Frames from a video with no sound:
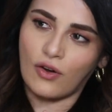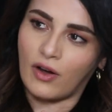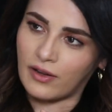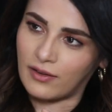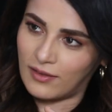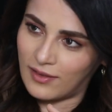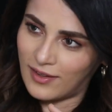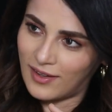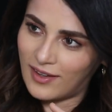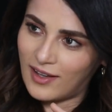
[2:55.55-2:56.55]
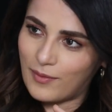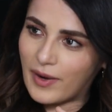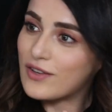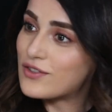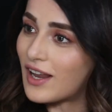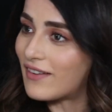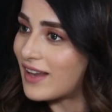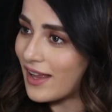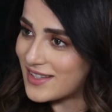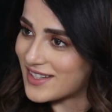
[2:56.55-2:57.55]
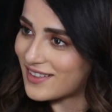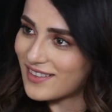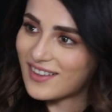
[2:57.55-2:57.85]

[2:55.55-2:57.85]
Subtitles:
corner. But I used to love dancing.